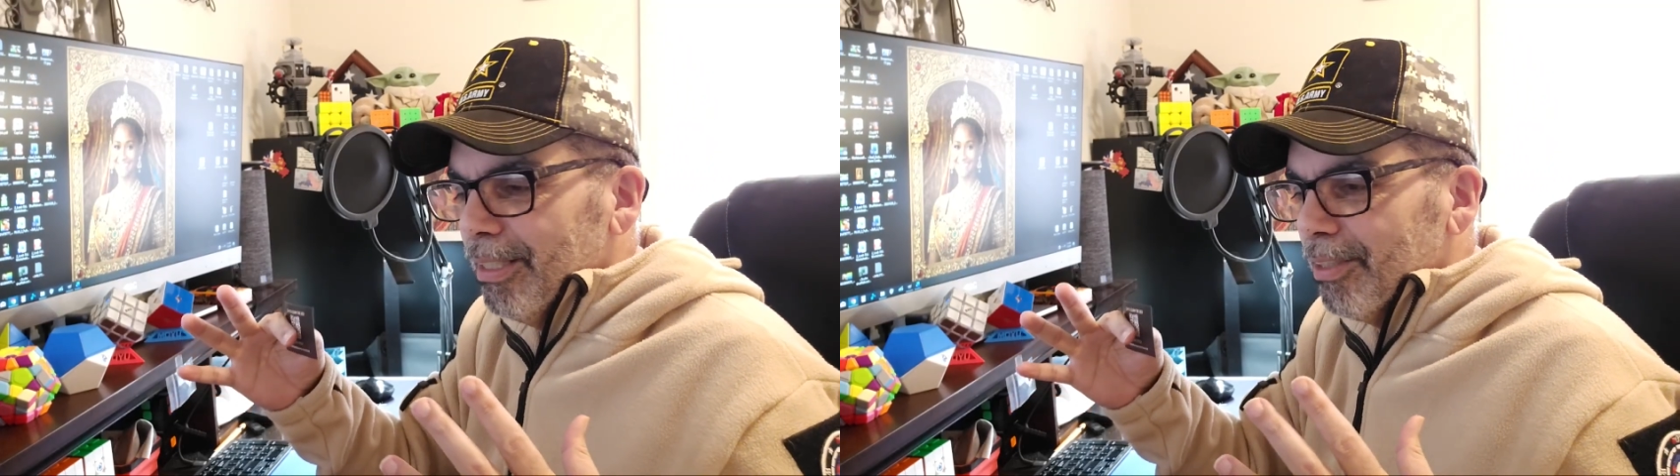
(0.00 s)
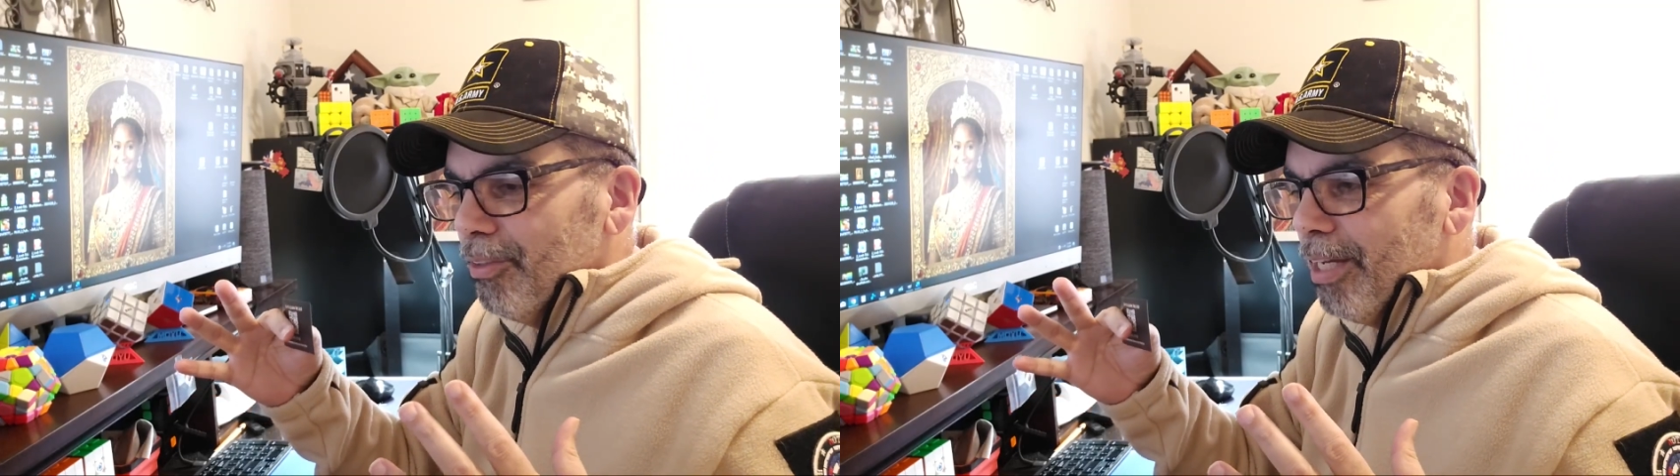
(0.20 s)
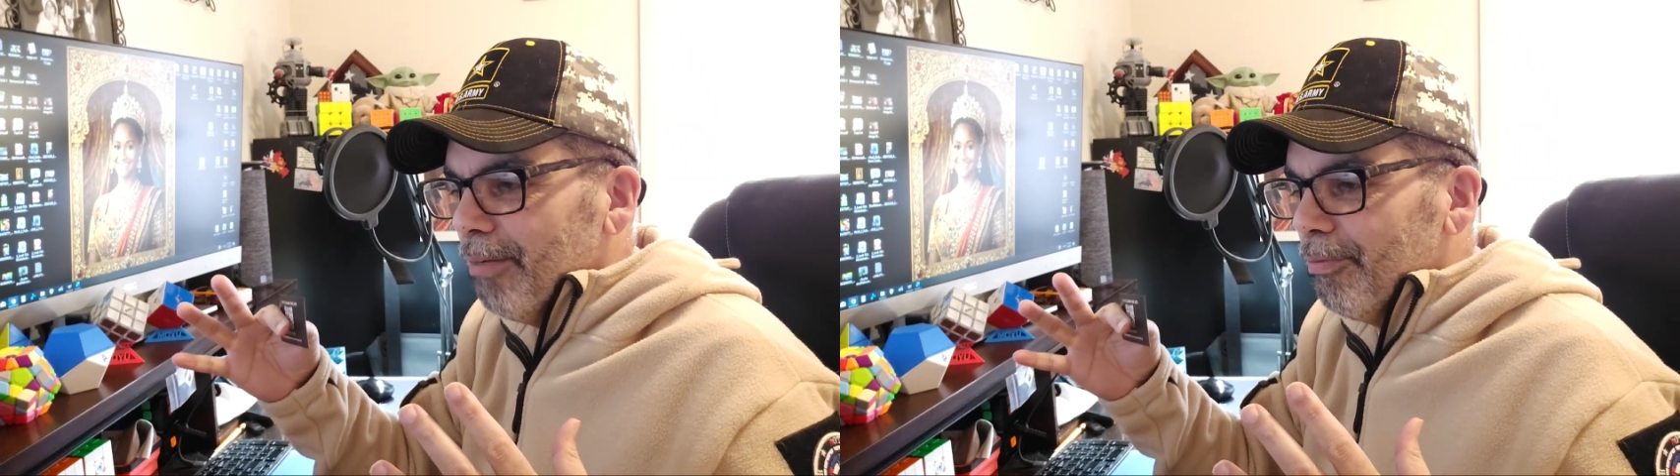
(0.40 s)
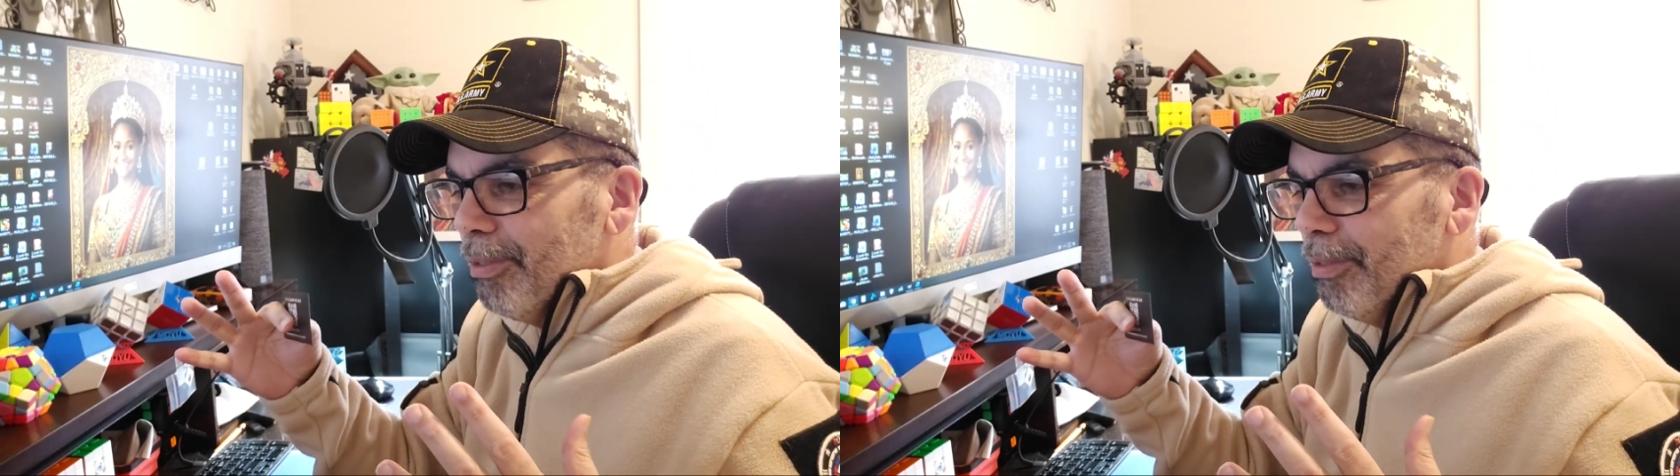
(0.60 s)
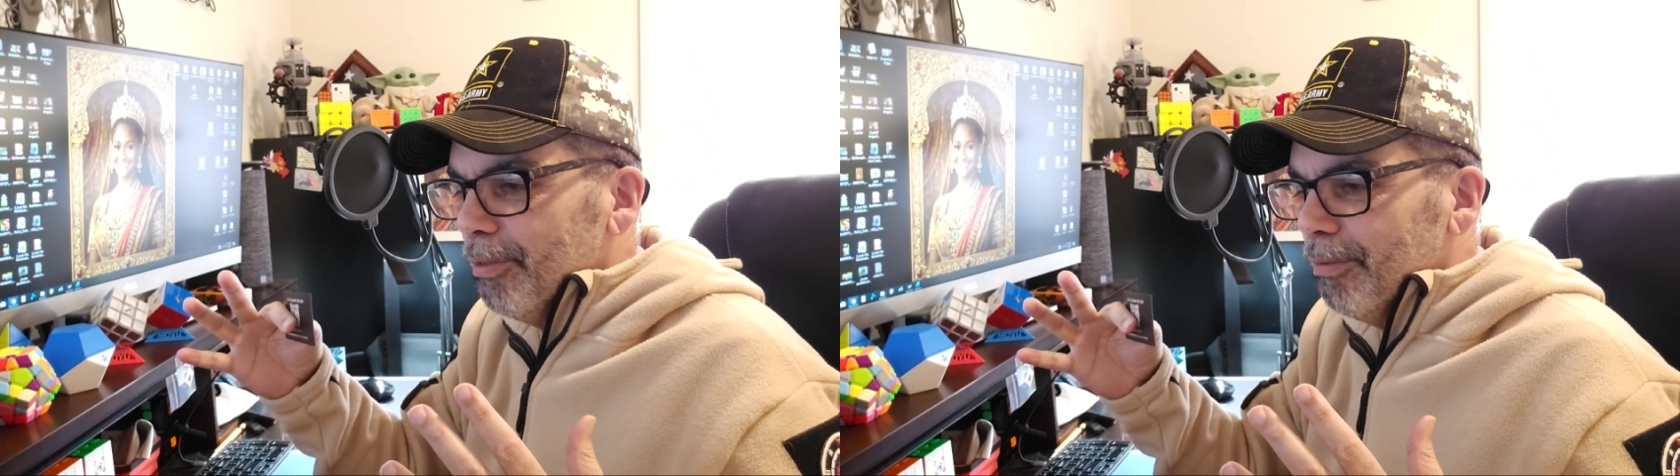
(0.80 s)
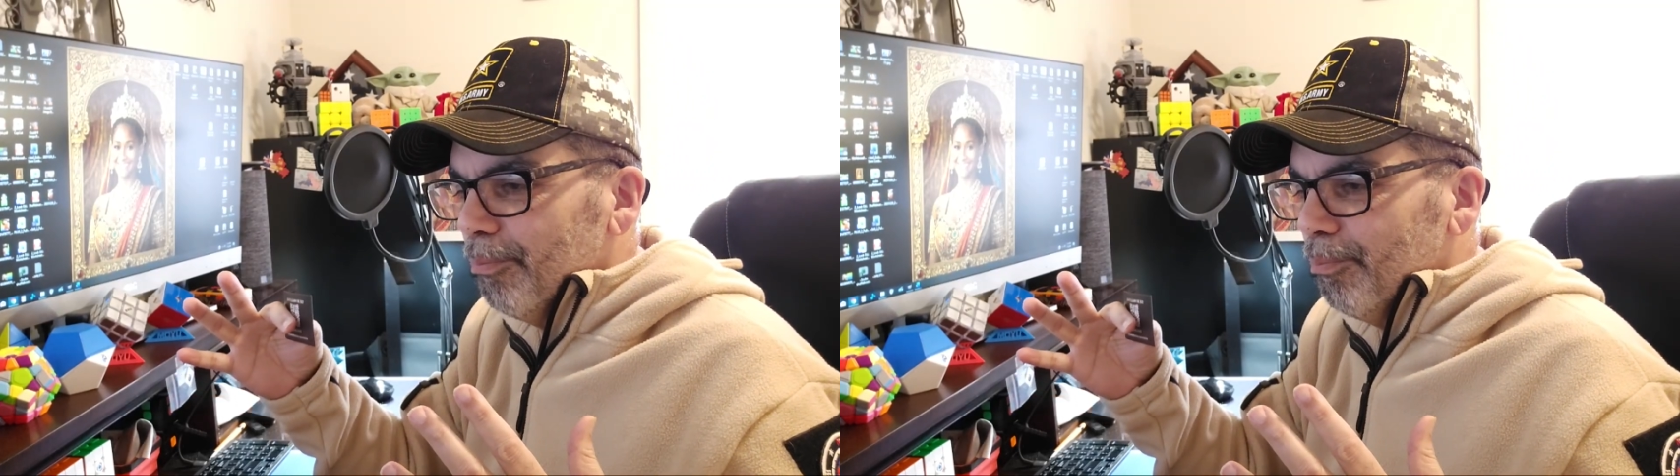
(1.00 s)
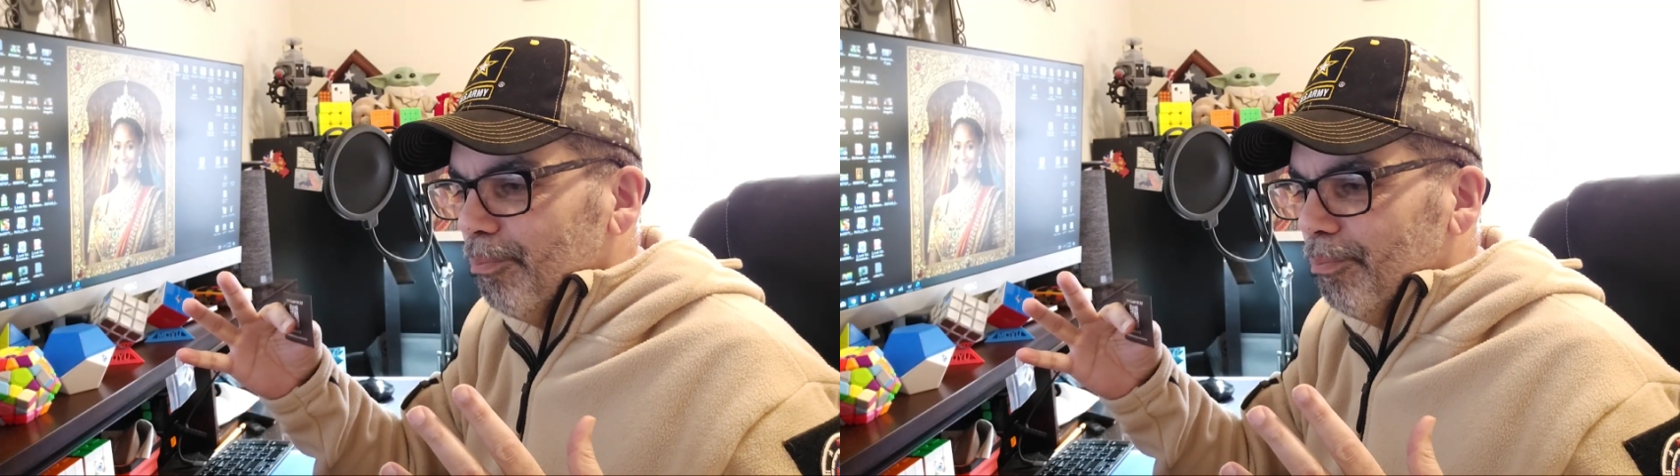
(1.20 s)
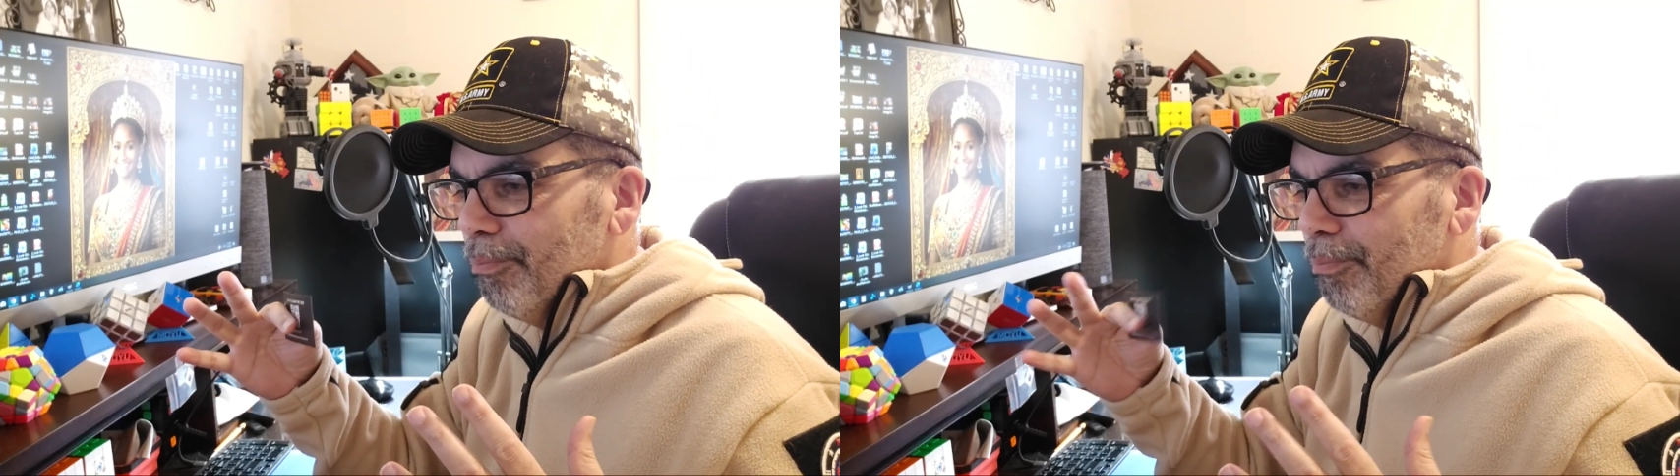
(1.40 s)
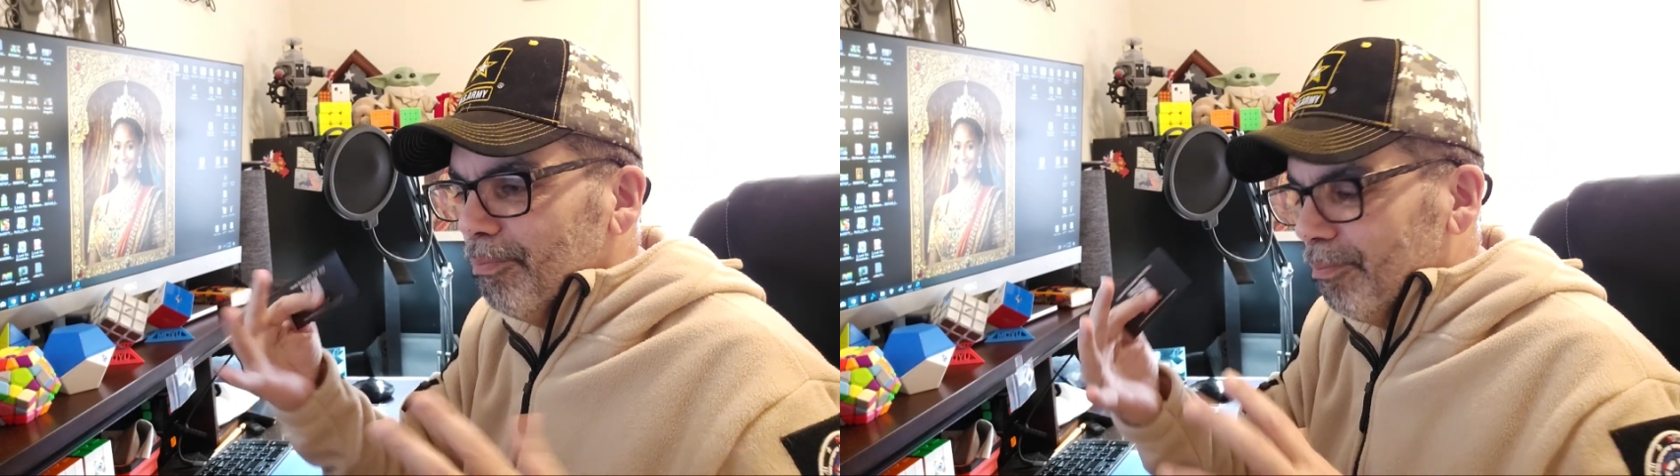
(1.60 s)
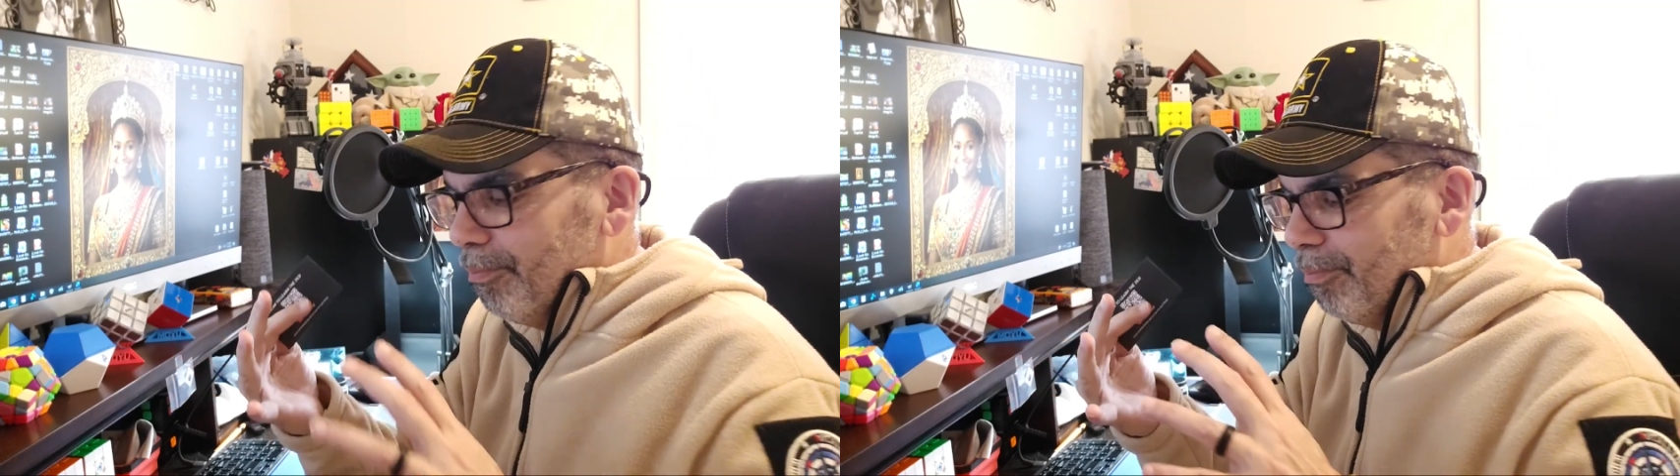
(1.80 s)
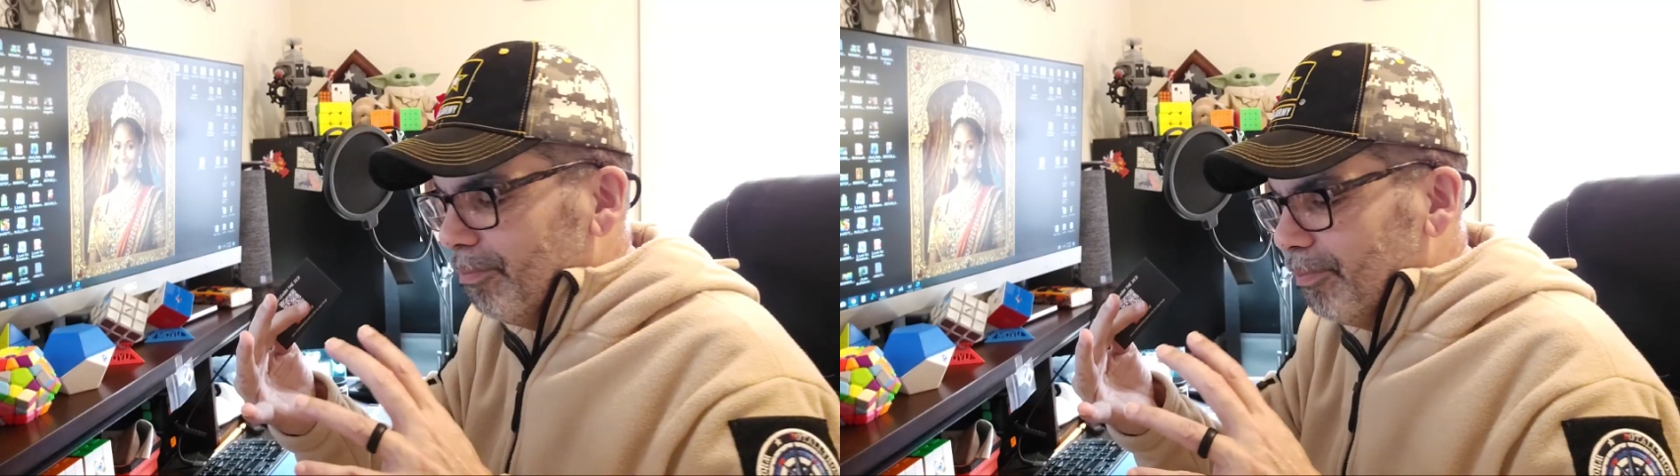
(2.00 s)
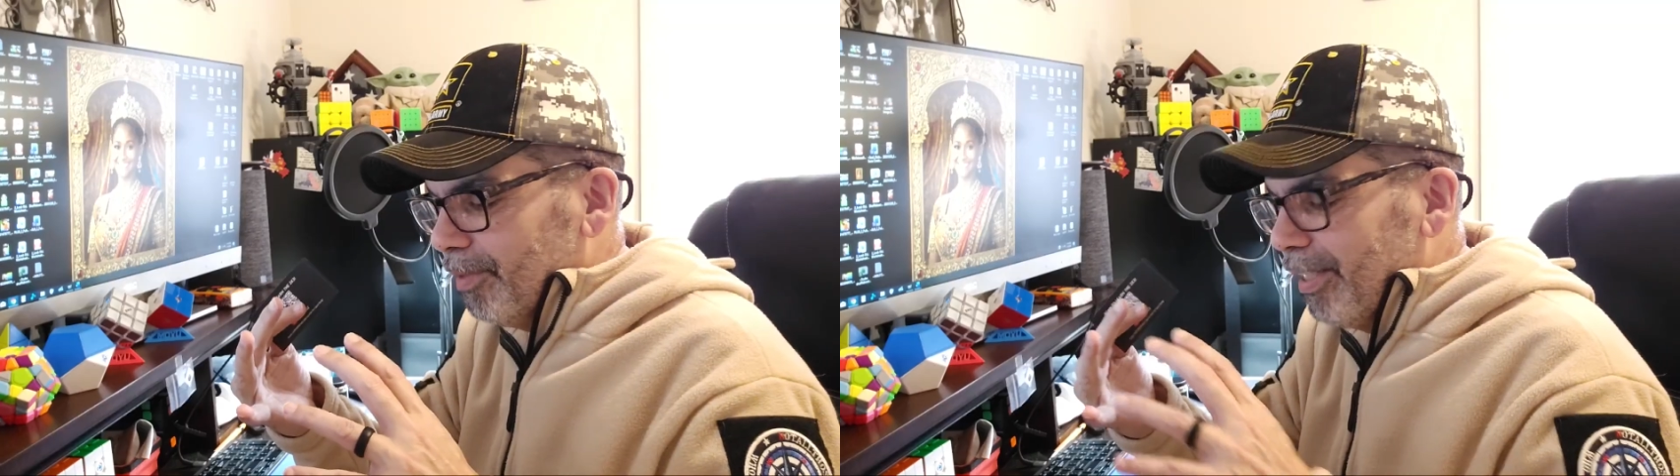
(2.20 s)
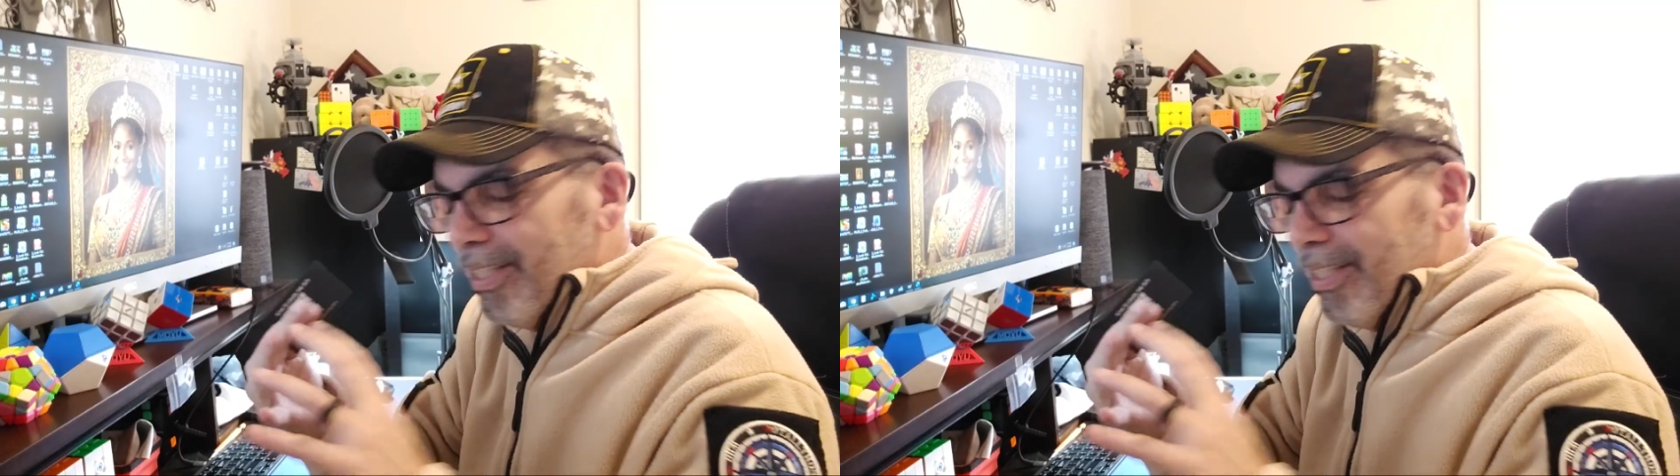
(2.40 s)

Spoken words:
You have to get